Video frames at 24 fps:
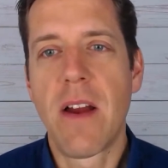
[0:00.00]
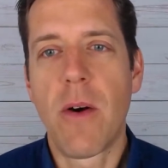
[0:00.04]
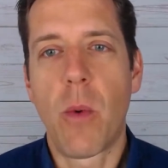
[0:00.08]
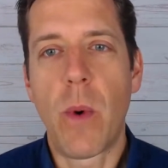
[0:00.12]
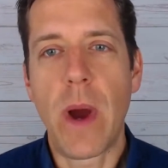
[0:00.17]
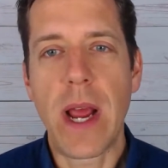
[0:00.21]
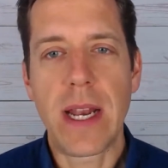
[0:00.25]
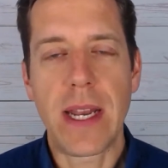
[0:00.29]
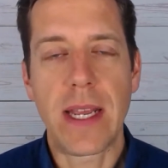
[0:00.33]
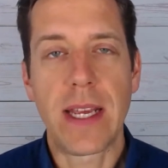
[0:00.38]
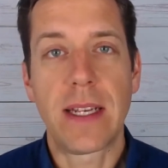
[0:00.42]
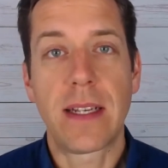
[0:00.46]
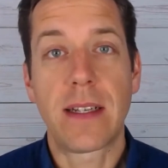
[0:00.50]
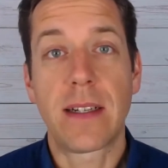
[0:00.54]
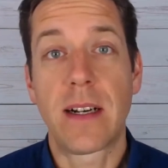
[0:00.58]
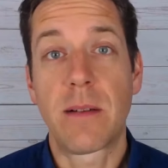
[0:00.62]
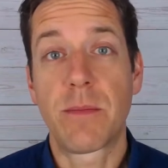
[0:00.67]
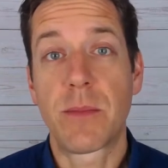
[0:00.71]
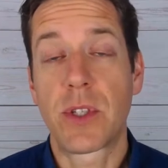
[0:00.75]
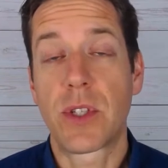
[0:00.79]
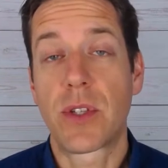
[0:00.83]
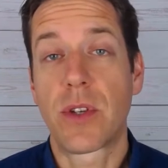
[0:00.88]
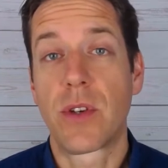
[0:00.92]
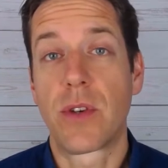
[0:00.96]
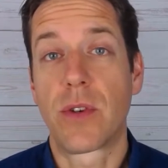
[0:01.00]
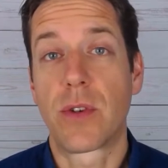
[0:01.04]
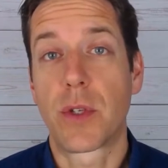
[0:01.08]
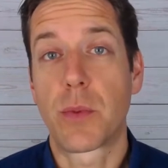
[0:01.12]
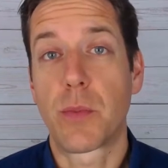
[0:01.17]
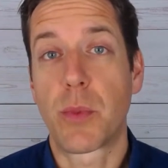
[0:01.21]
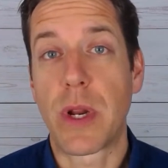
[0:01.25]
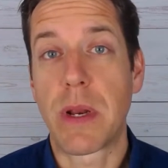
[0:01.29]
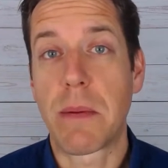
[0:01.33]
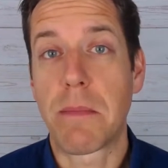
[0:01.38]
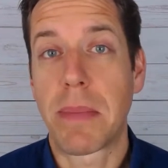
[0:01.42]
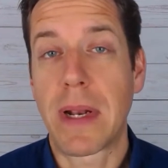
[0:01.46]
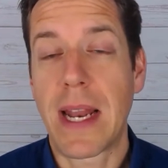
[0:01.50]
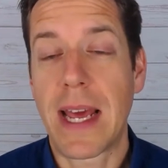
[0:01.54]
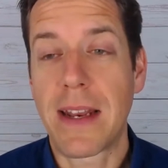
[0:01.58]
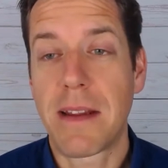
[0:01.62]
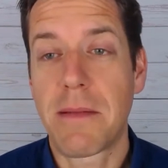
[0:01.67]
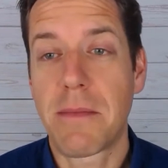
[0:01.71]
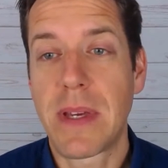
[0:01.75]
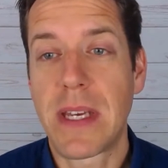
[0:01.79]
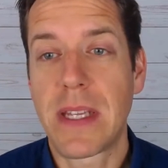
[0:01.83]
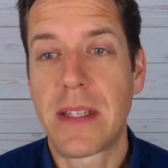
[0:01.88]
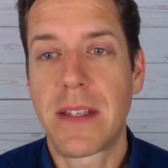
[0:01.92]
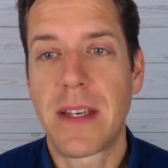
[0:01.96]
When it comes to your sprint
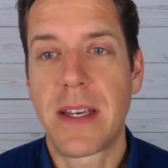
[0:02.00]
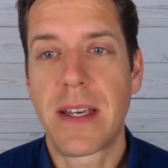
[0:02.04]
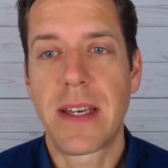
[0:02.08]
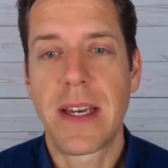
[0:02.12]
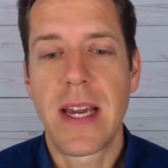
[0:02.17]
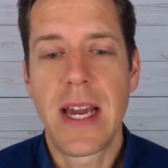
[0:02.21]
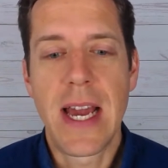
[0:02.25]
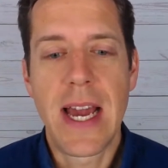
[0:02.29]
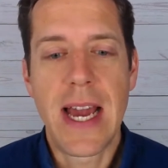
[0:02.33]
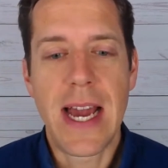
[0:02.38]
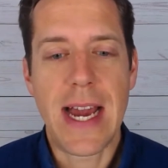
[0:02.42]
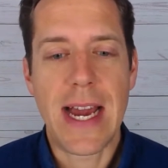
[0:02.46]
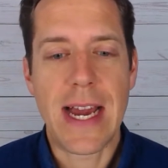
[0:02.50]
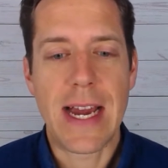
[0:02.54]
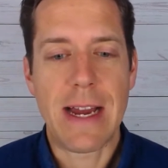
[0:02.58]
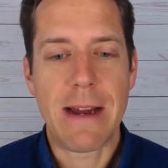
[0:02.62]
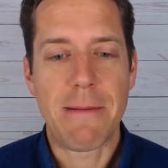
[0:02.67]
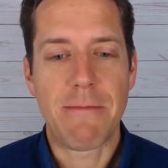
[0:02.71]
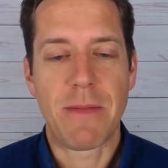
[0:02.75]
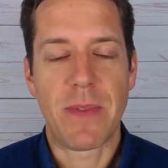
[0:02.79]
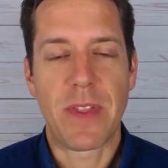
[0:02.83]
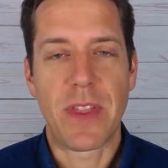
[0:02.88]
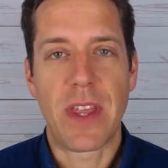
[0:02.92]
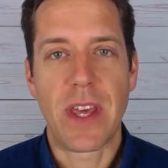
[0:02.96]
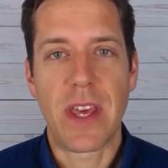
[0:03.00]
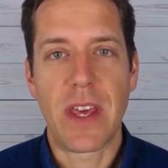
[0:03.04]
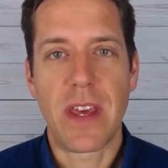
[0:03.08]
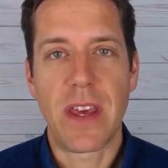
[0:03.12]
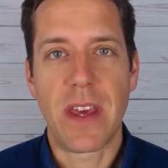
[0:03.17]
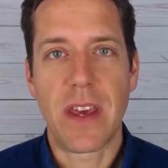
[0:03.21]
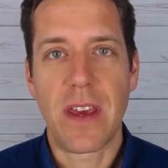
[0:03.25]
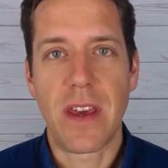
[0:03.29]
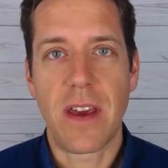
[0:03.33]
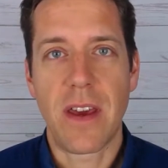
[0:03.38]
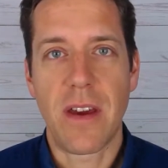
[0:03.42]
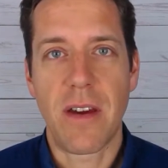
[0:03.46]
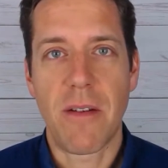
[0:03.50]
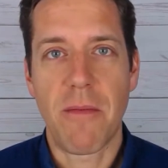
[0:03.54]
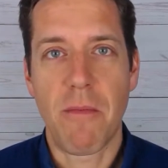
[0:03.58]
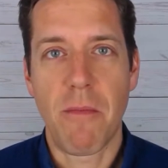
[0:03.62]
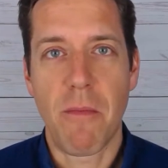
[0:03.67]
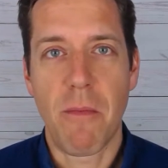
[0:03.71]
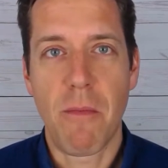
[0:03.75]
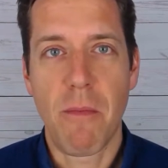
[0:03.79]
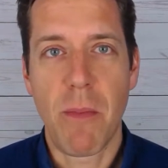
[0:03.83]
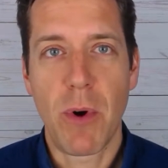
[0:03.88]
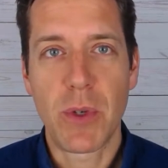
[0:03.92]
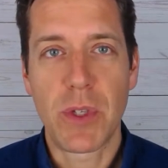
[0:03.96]
planning meeting, the
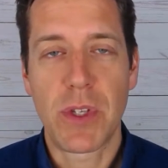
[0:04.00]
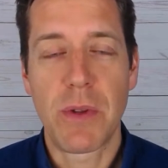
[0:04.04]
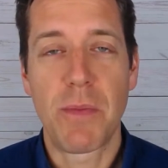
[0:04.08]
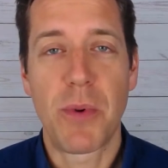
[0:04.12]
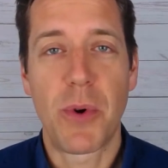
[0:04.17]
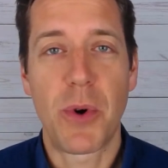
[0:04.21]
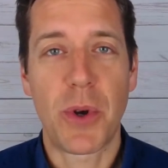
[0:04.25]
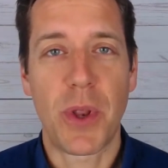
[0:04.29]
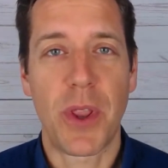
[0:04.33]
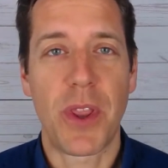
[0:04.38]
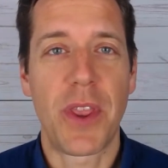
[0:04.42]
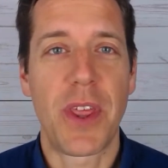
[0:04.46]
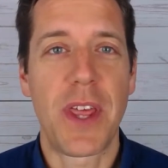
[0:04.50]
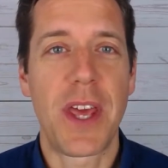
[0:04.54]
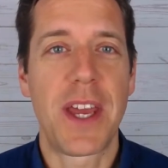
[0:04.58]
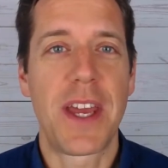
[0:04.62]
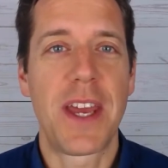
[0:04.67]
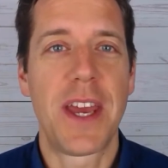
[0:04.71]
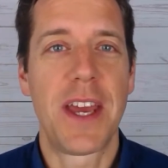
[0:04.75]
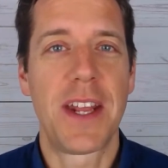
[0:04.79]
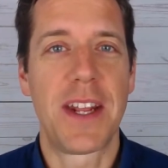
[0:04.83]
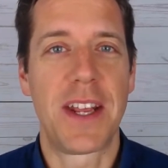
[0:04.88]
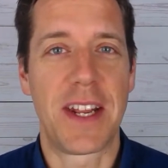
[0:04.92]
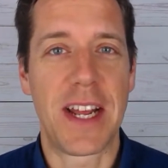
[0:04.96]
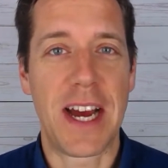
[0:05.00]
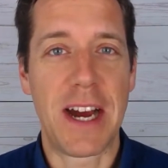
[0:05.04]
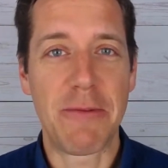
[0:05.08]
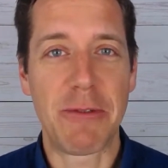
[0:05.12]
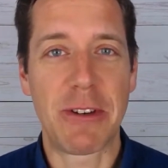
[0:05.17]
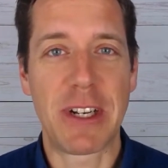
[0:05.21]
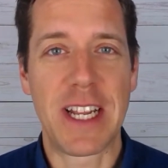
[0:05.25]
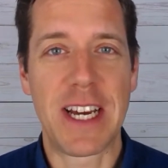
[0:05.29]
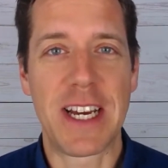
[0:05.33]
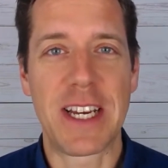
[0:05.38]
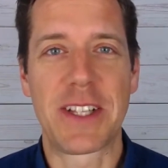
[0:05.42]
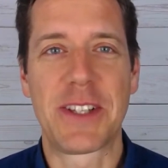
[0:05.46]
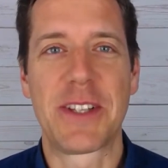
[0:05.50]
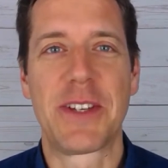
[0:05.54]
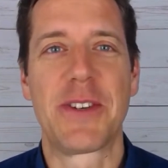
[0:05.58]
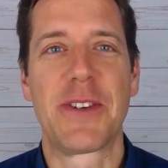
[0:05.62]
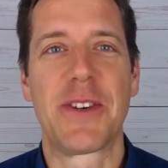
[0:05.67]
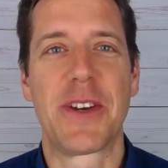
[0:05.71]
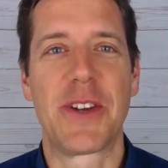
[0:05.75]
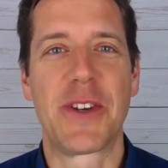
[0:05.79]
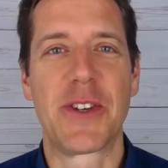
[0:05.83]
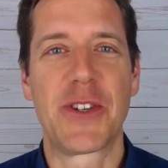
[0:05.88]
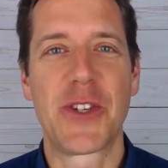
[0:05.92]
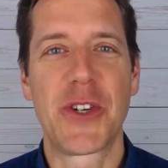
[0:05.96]
most important thing that I would like
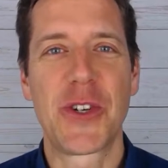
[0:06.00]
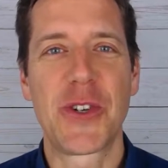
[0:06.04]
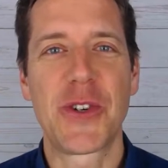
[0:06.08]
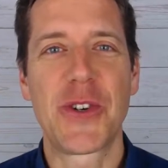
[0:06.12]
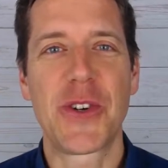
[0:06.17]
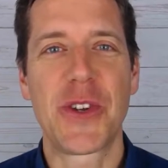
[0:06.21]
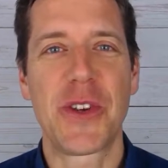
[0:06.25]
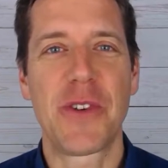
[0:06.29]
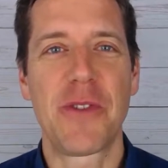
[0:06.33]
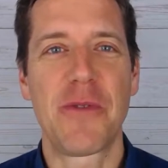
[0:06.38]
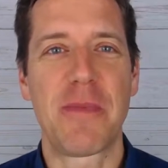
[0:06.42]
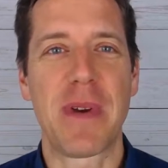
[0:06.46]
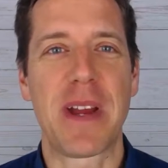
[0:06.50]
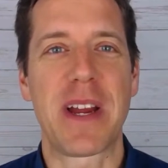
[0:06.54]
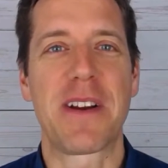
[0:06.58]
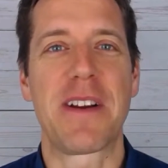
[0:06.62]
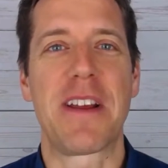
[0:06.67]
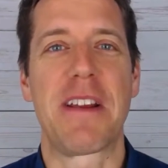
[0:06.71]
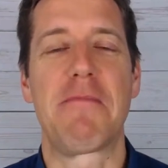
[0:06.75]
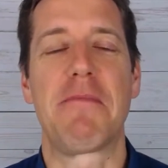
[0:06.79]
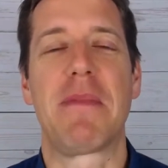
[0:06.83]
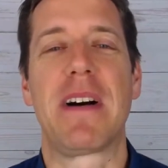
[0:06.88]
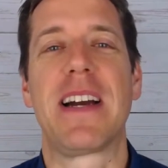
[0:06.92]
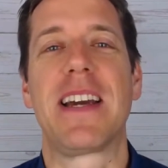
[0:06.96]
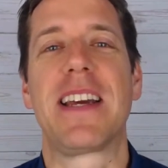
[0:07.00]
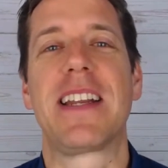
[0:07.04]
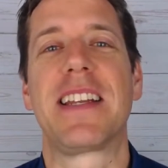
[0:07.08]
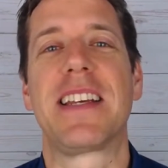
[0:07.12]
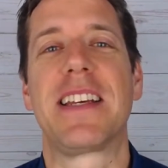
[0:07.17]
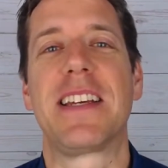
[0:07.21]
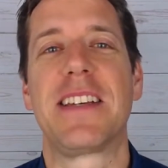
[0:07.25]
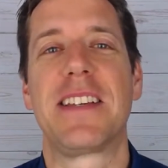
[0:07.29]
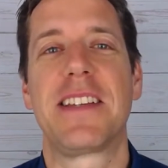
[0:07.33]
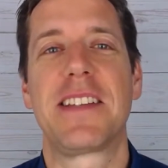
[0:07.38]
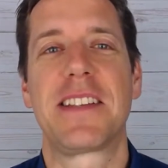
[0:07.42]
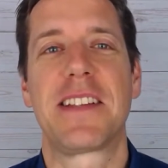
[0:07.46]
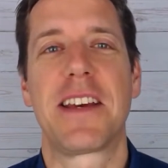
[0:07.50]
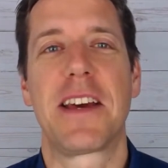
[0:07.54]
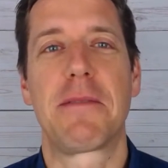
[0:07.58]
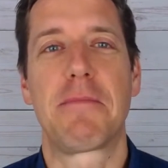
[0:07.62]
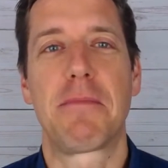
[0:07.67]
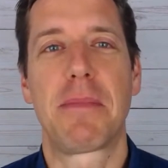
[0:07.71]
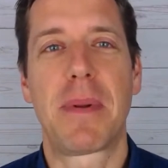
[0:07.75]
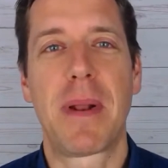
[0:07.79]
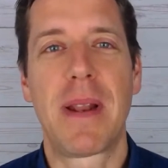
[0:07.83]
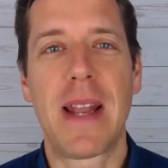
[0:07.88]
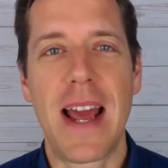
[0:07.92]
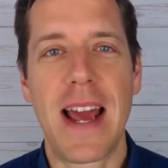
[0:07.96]
to ensure you bear in mind is
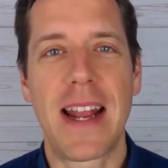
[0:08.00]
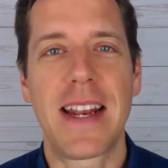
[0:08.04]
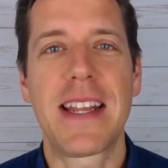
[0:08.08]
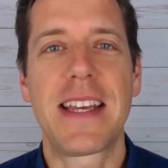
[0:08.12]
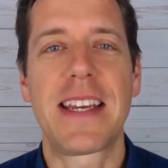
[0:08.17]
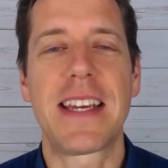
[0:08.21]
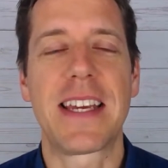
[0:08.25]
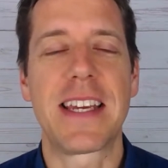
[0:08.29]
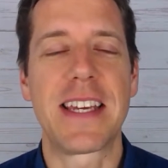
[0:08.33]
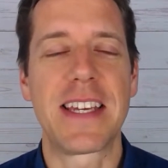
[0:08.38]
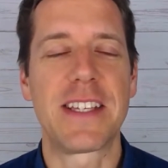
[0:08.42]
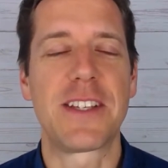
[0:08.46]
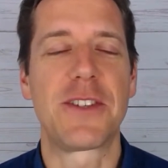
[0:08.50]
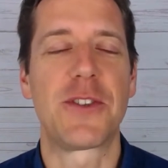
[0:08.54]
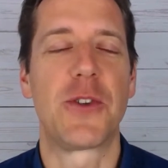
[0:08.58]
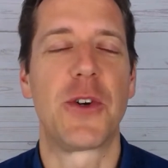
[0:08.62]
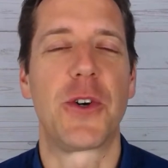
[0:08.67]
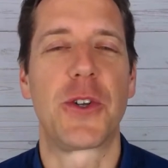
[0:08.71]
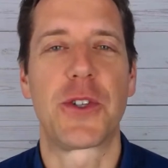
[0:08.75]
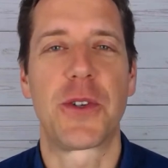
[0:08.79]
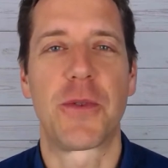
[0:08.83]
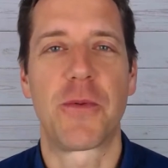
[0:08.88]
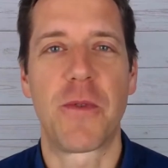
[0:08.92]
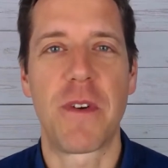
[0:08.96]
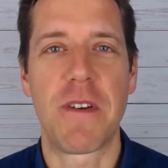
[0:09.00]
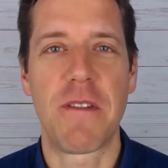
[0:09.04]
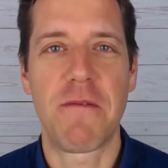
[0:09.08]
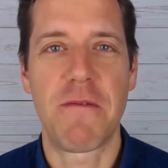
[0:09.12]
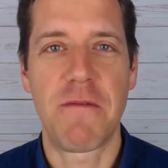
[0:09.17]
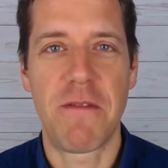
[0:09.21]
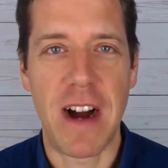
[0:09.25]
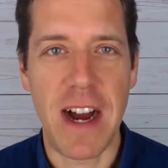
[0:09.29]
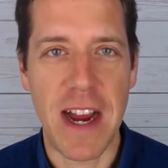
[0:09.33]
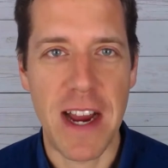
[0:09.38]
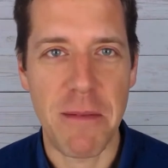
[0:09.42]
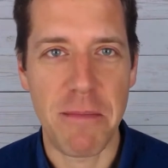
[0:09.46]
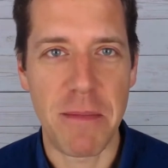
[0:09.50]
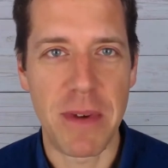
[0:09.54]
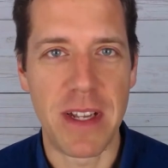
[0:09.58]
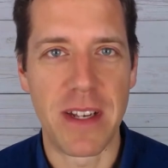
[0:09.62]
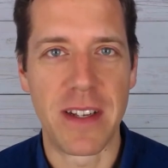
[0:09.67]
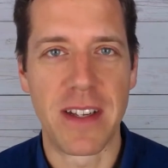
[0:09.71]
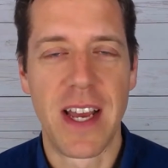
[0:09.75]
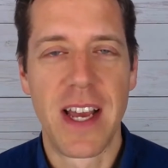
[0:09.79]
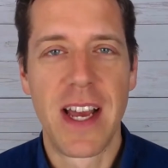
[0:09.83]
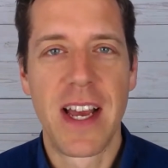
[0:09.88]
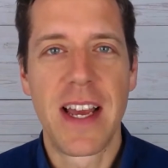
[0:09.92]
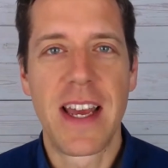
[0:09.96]
that planning is not refinement.